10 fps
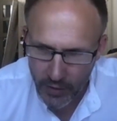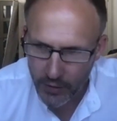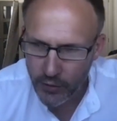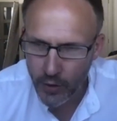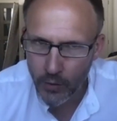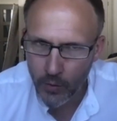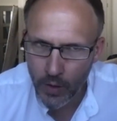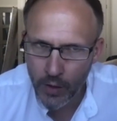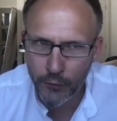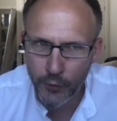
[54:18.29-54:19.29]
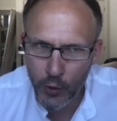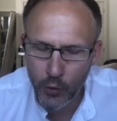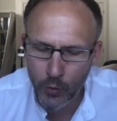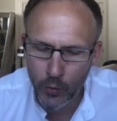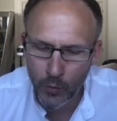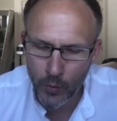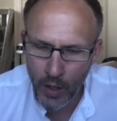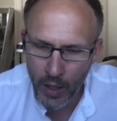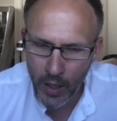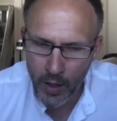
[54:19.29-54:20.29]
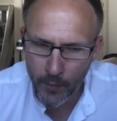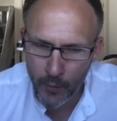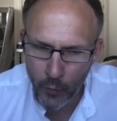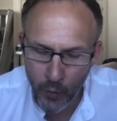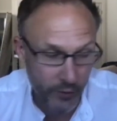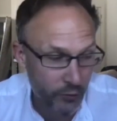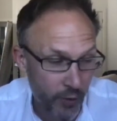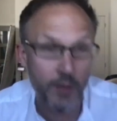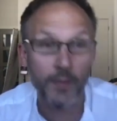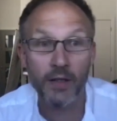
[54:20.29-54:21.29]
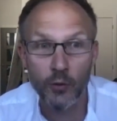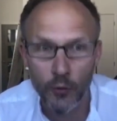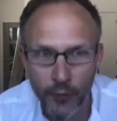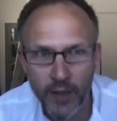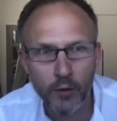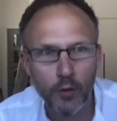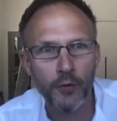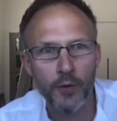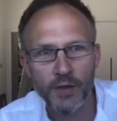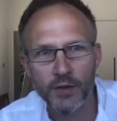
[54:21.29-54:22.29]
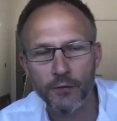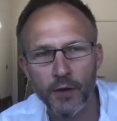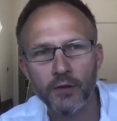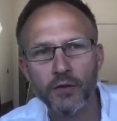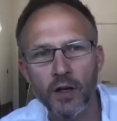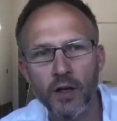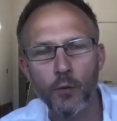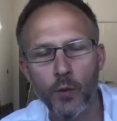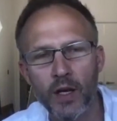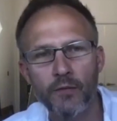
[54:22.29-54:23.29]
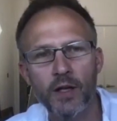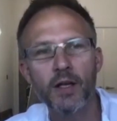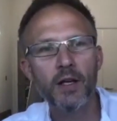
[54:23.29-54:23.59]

So if you want to recommend it to a friend, or if you missed the first half or whatever,